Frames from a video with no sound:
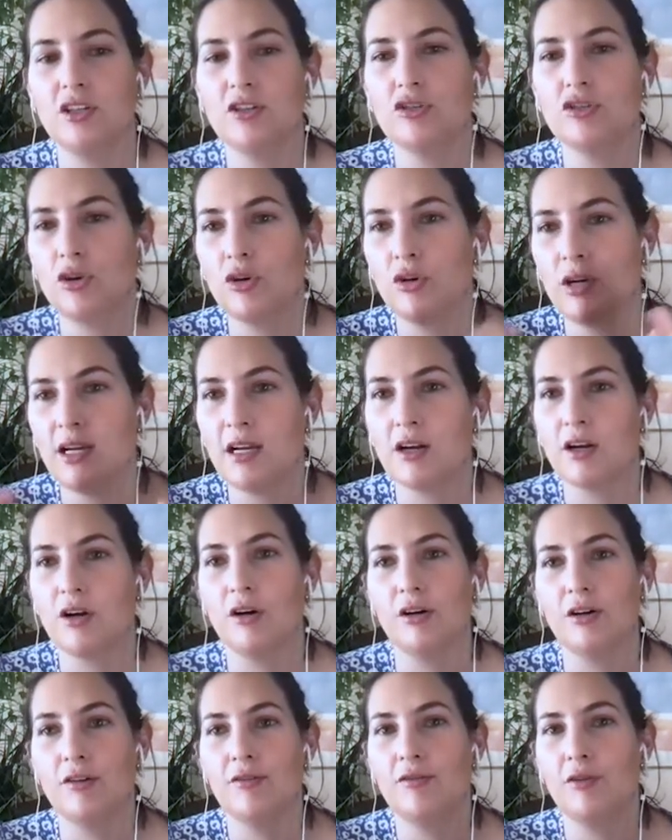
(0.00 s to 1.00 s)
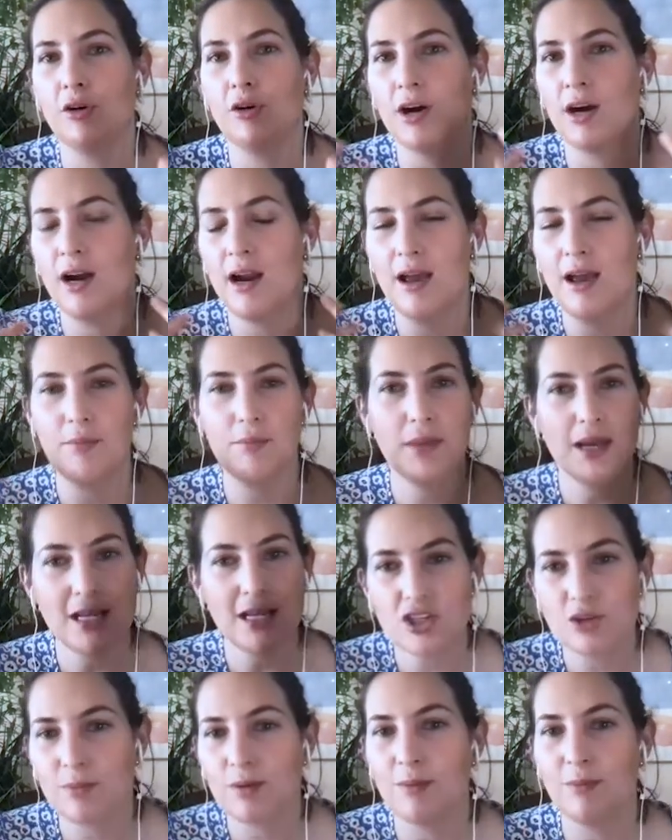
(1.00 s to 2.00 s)
You don't need to go for a
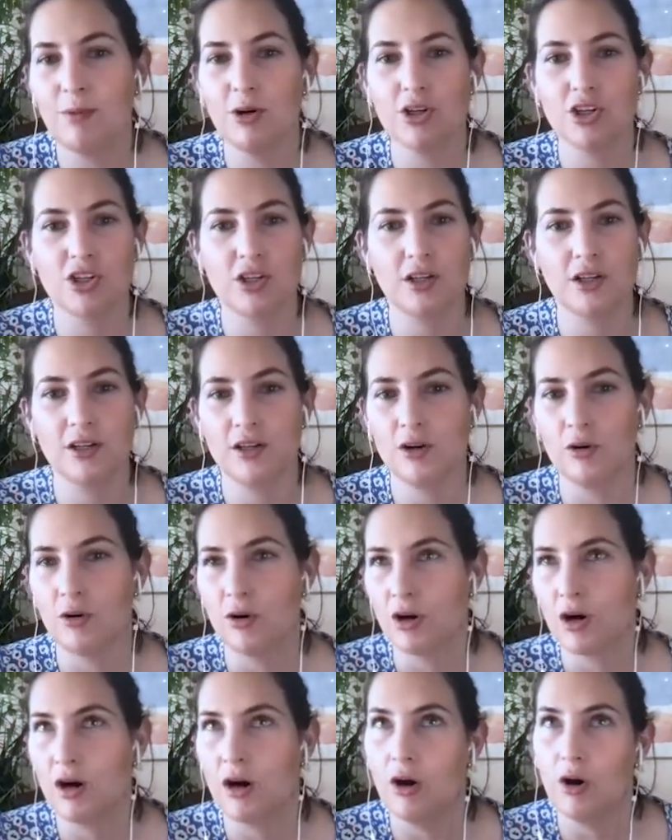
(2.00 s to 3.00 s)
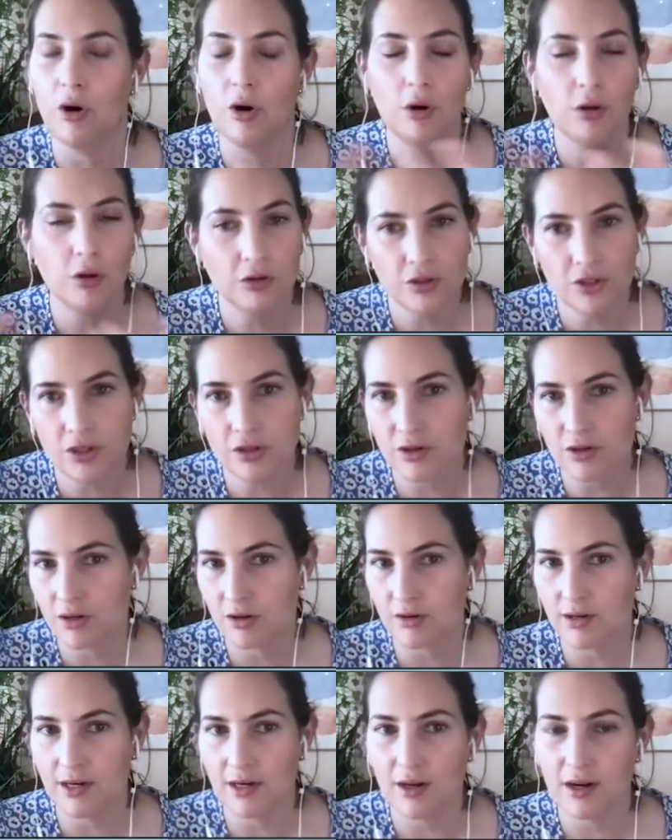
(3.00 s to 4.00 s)
major promotion or a whole new
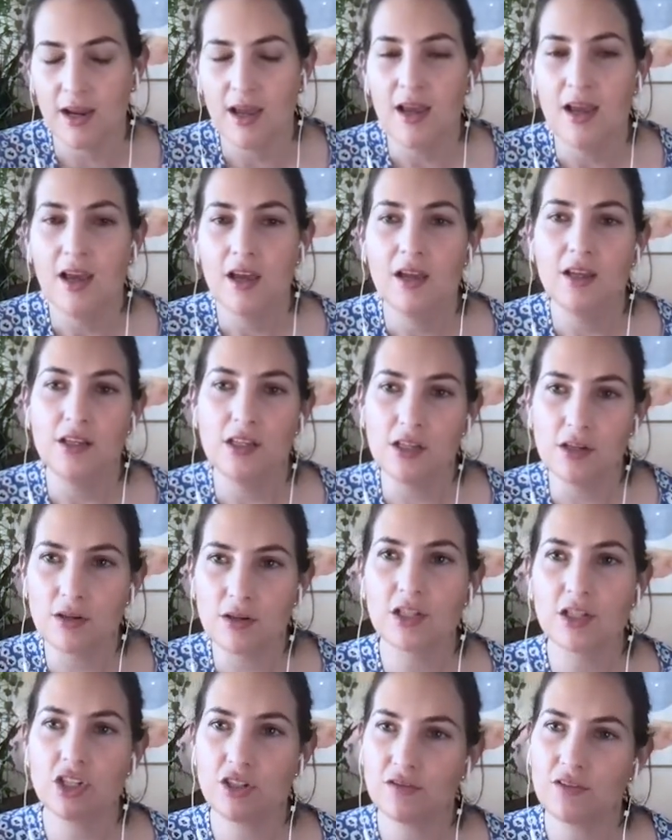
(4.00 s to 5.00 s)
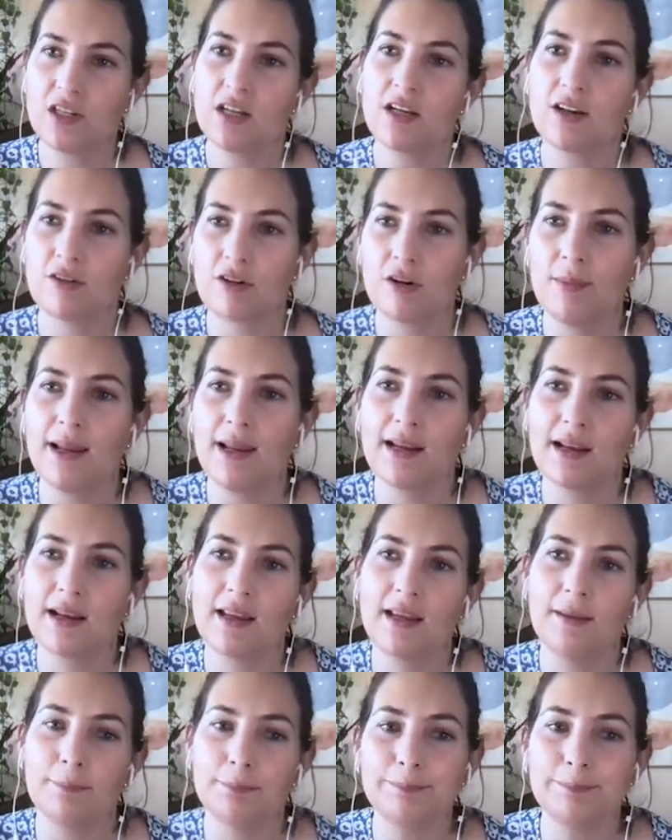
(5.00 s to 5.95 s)
career. You can shift it incrementally.